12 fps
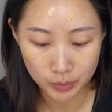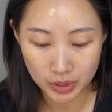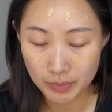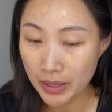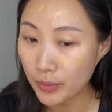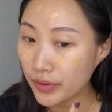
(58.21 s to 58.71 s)

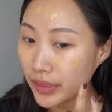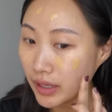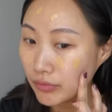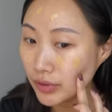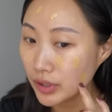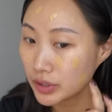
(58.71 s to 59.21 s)
We met with
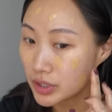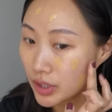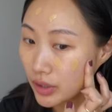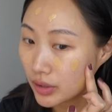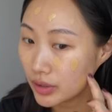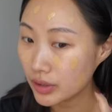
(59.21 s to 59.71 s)
a
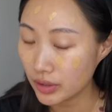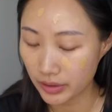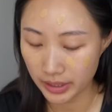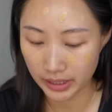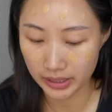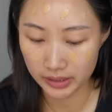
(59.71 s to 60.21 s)
realtor
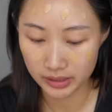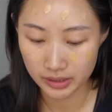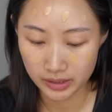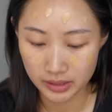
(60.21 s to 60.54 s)
that